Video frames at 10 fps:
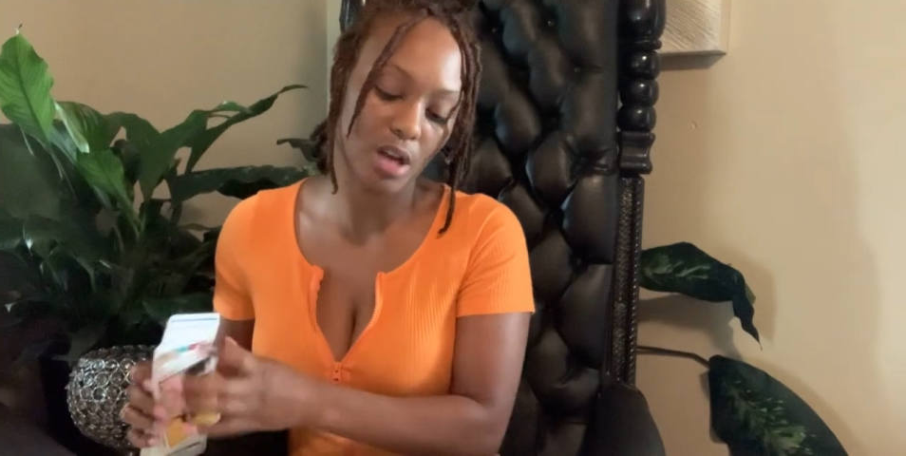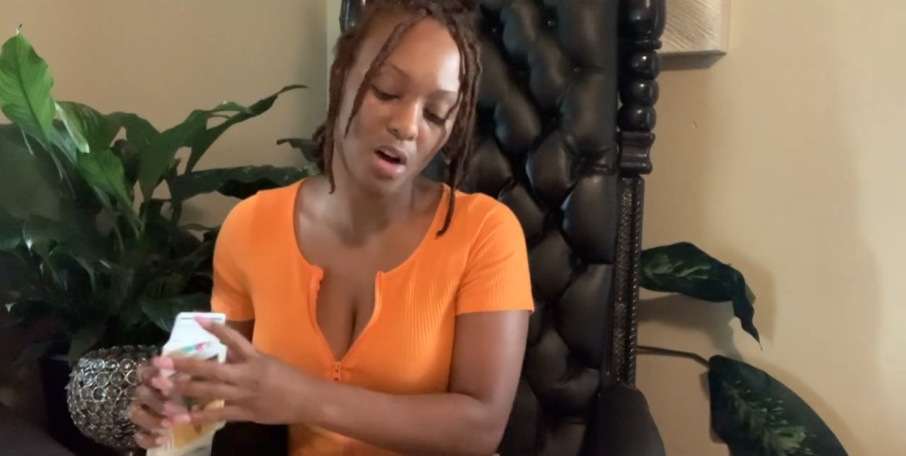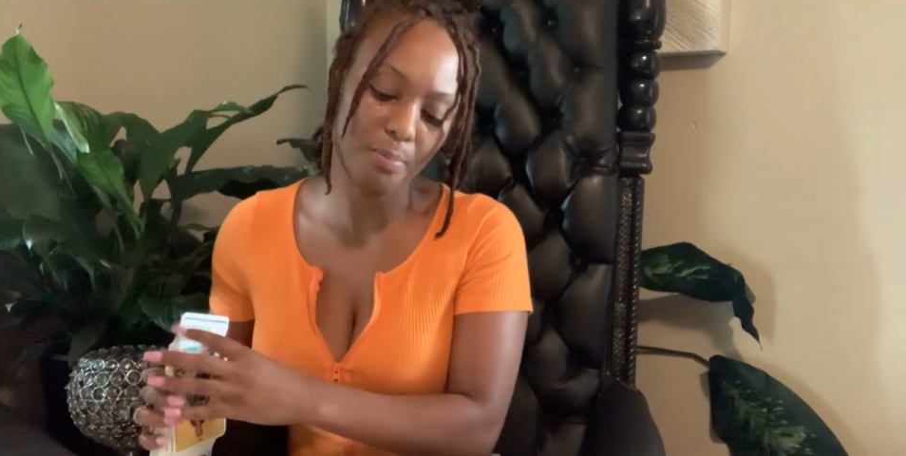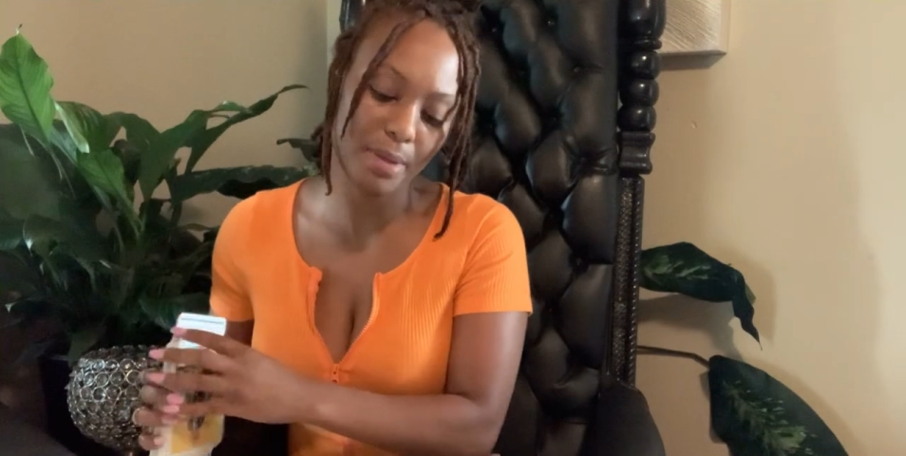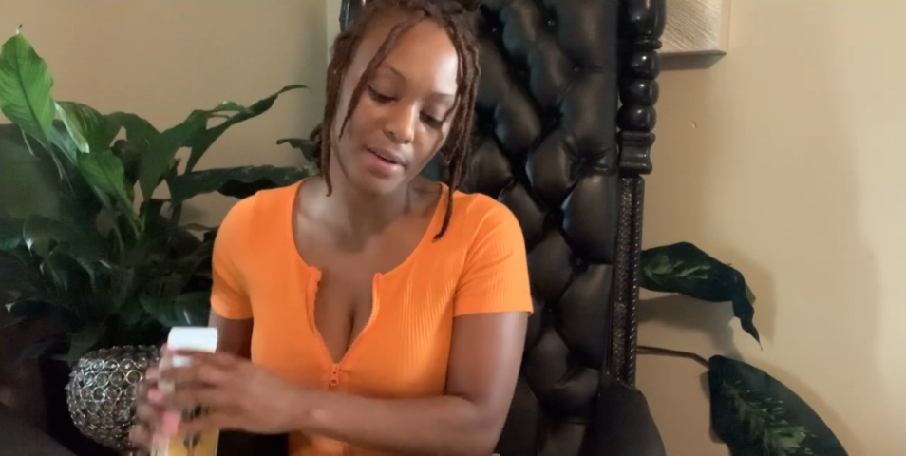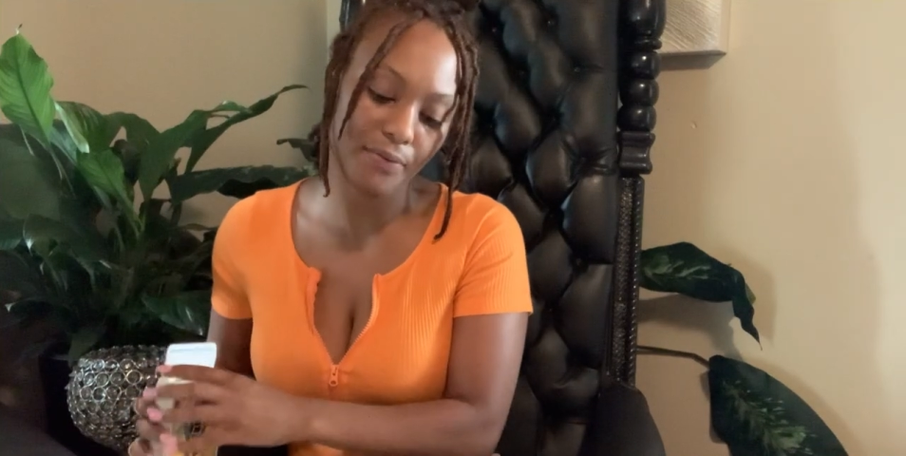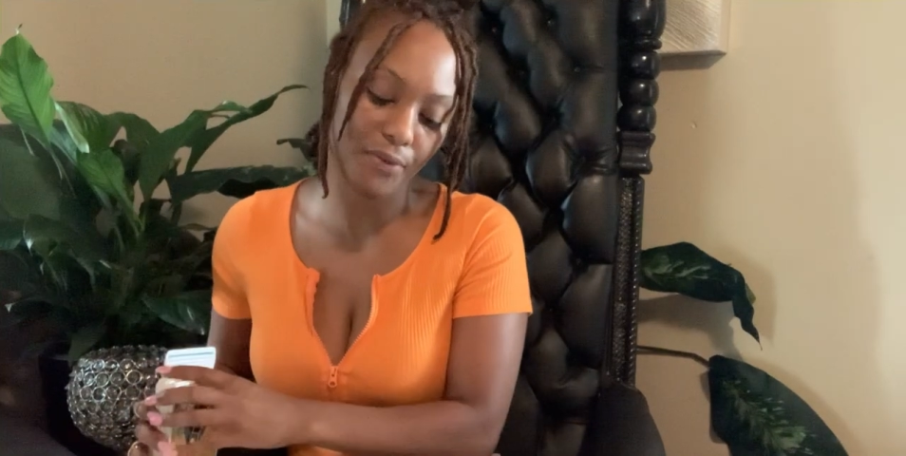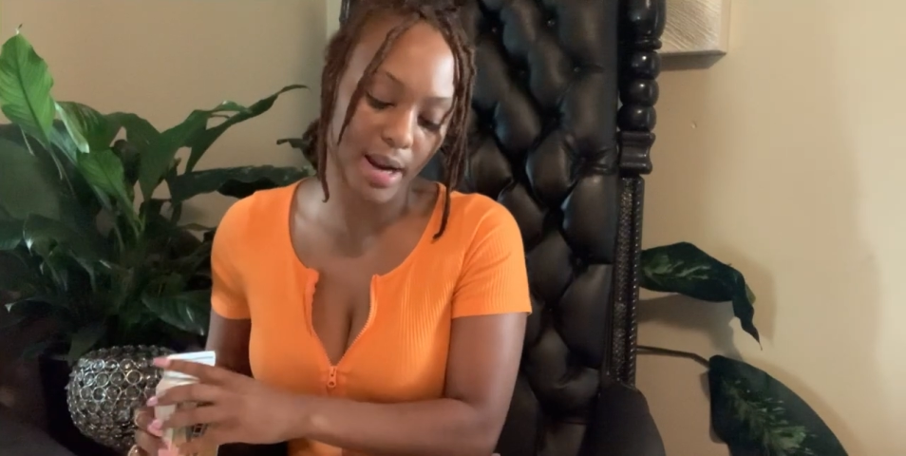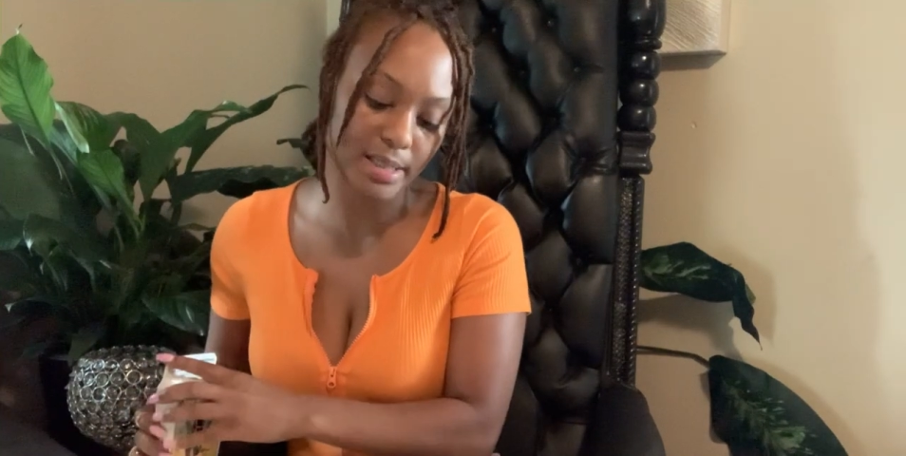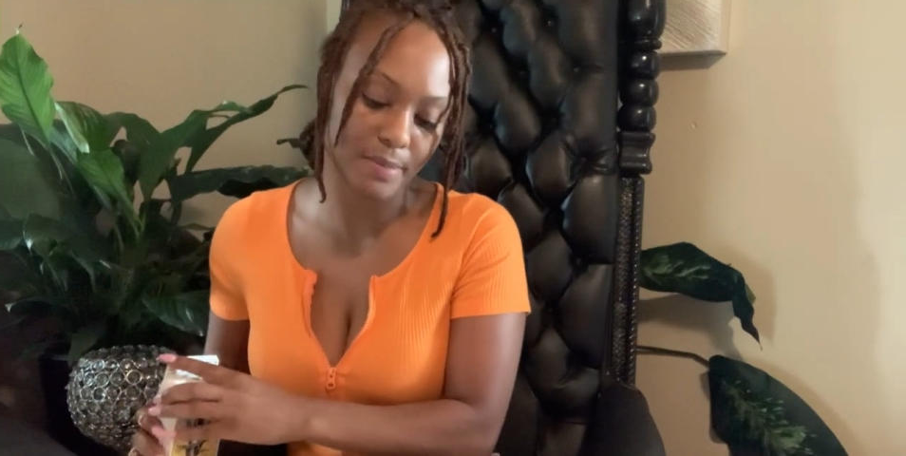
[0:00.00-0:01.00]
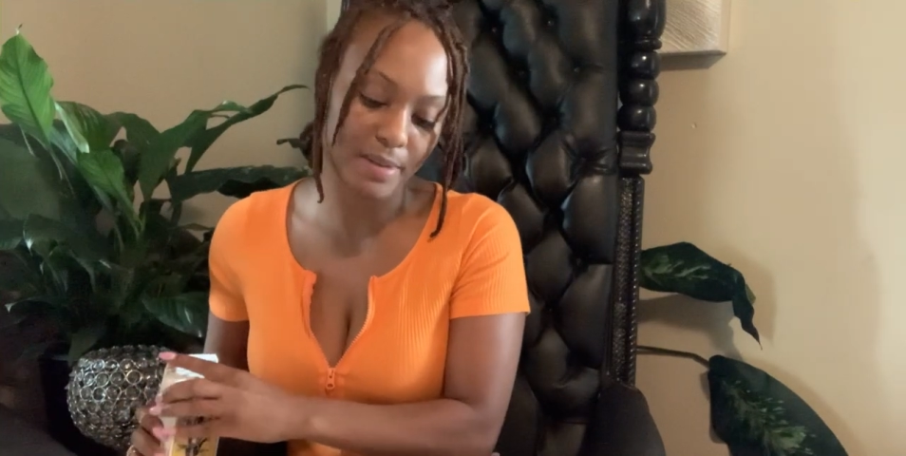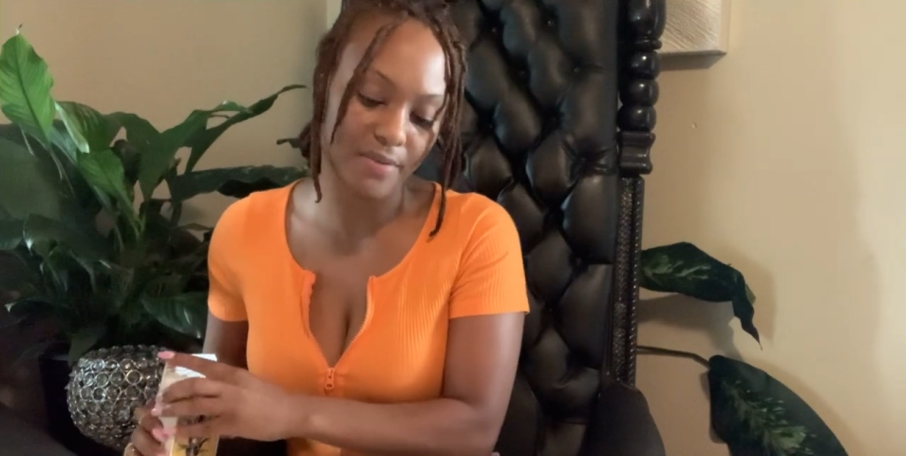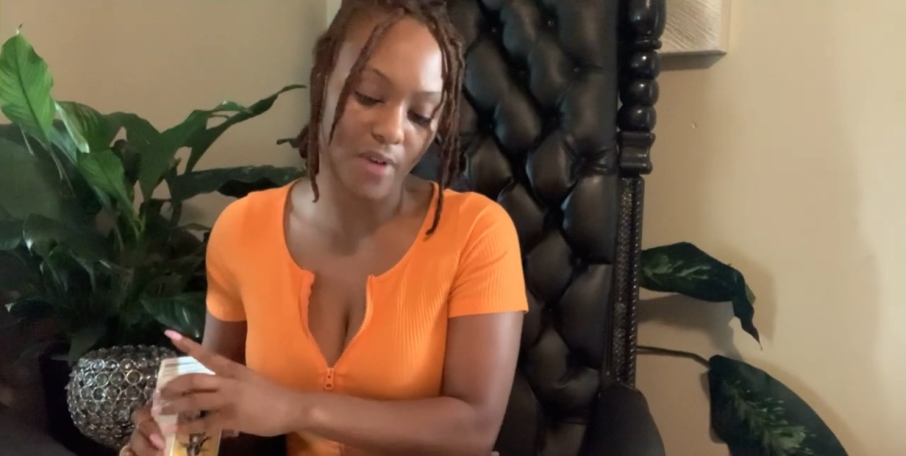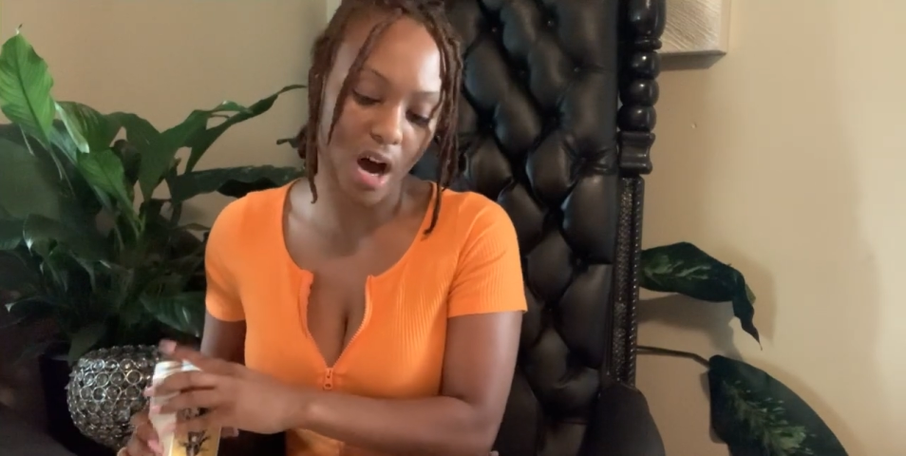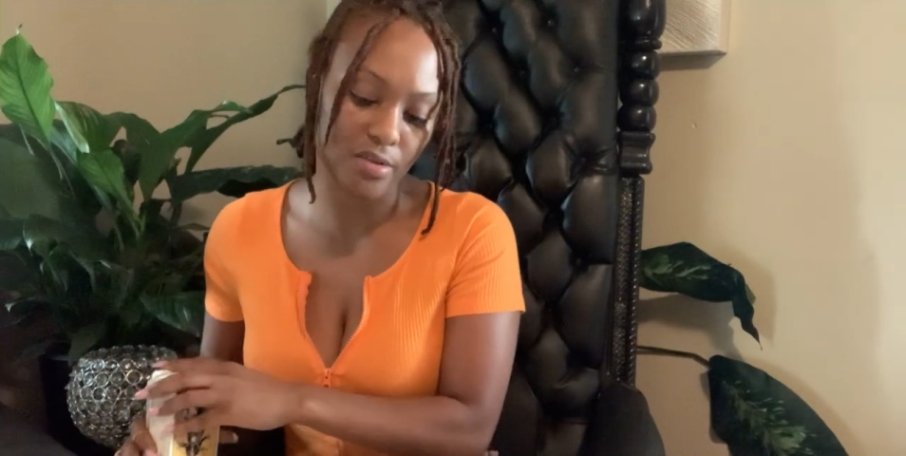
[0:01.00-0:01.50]
don't be afraid to
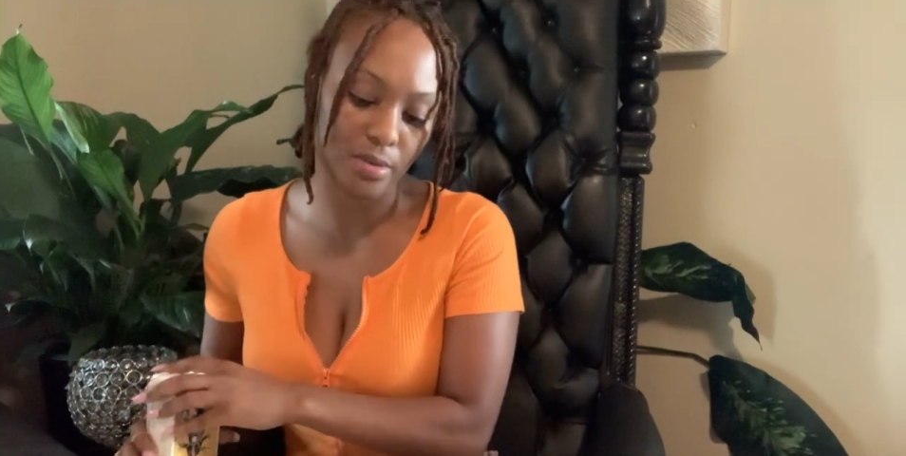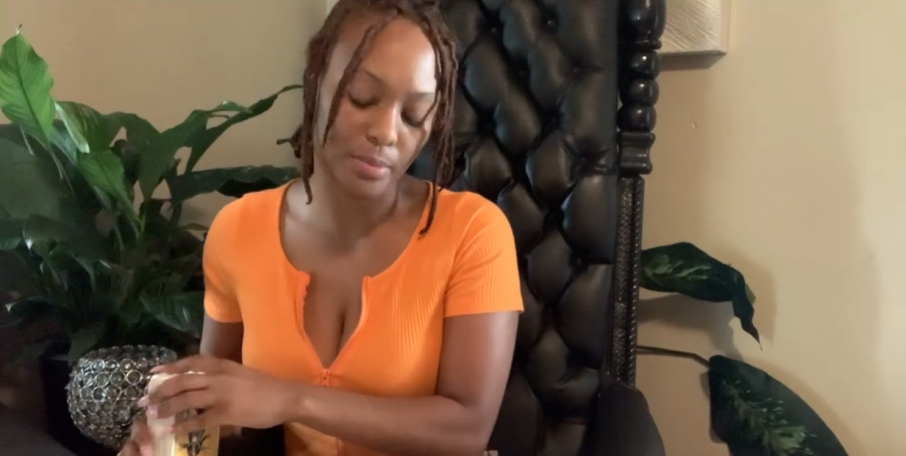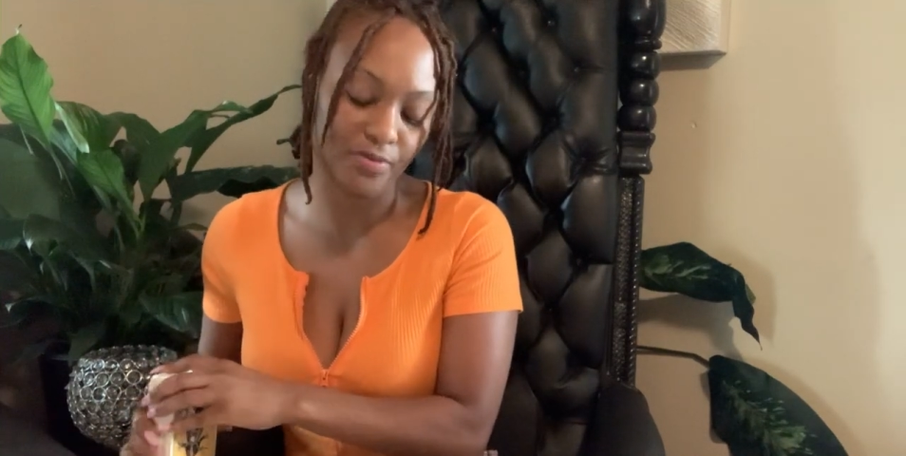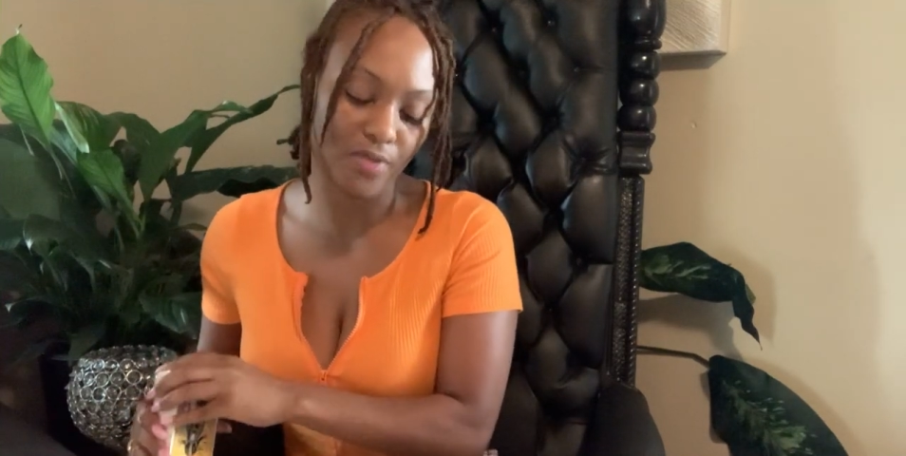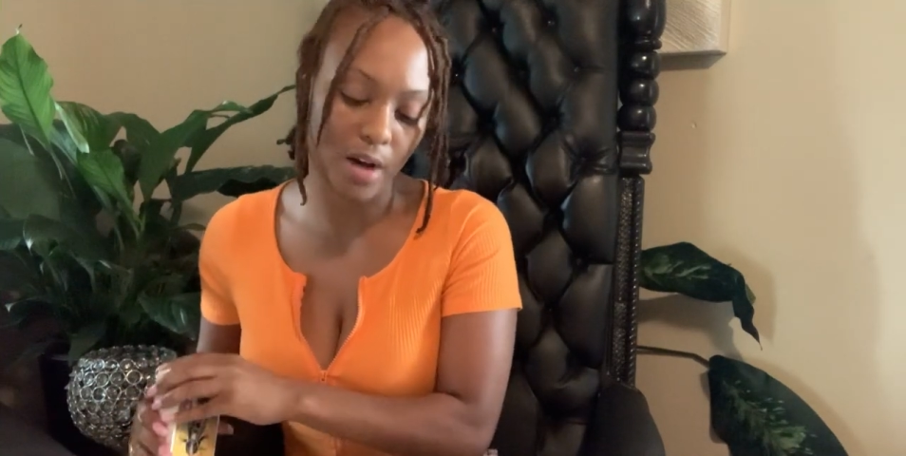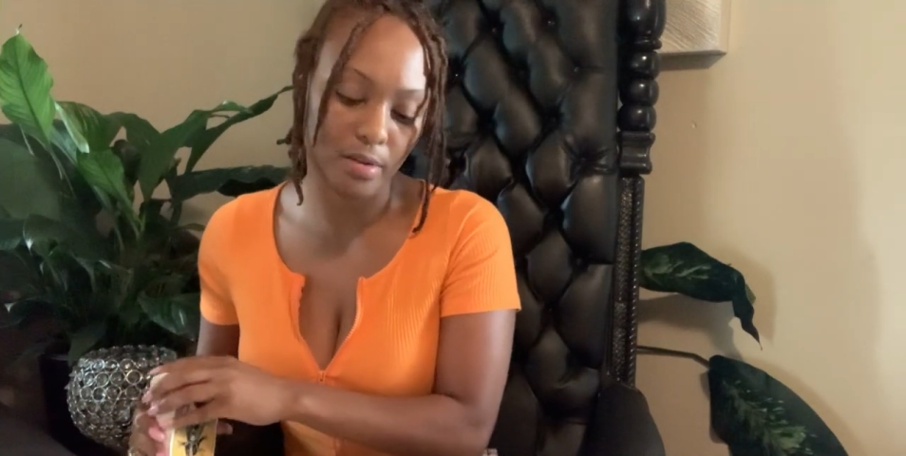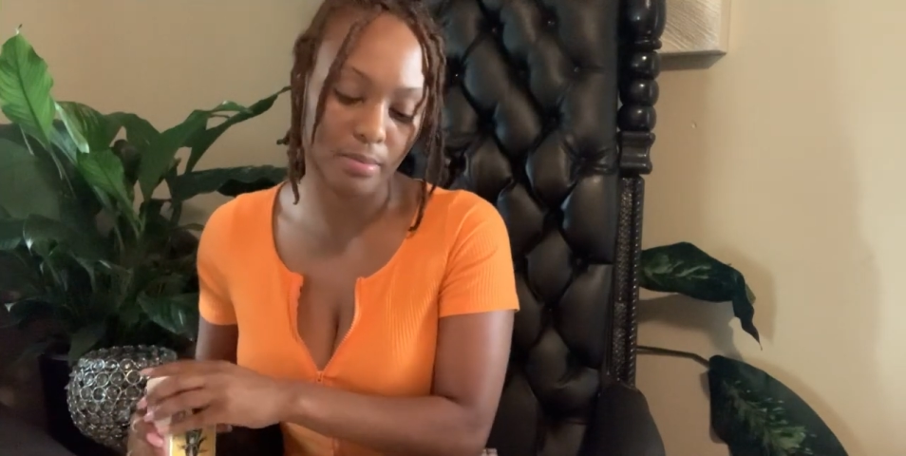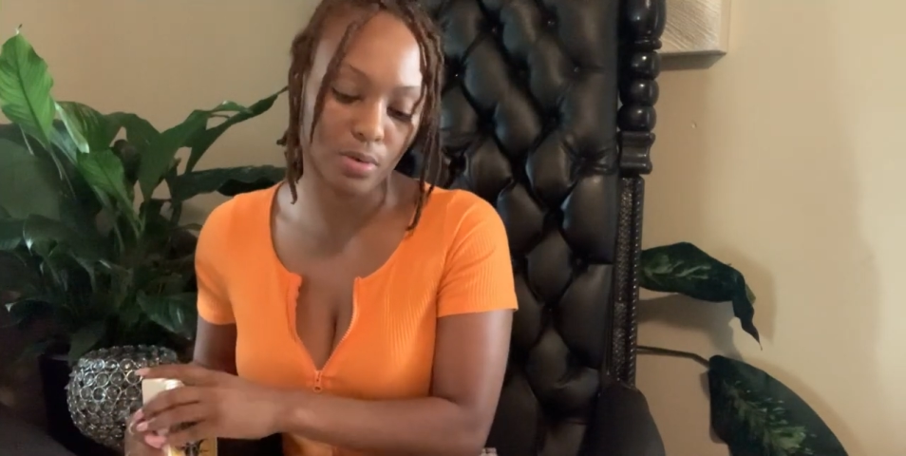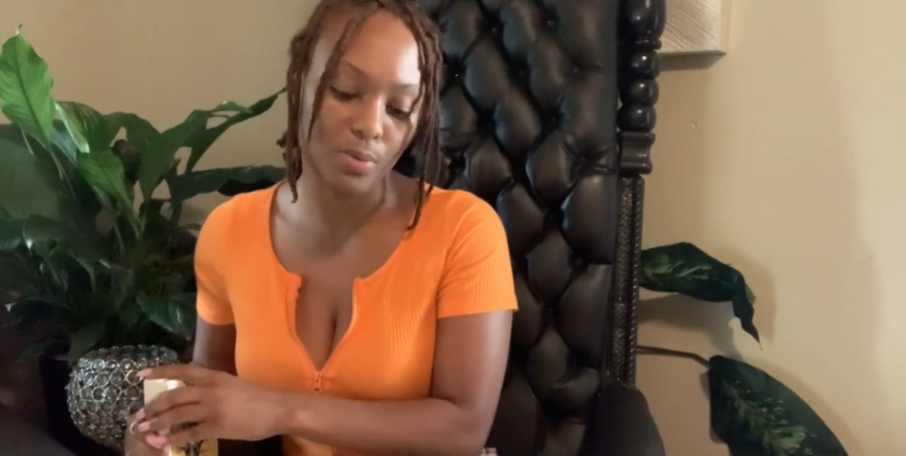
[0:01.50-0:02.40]
be vulnerable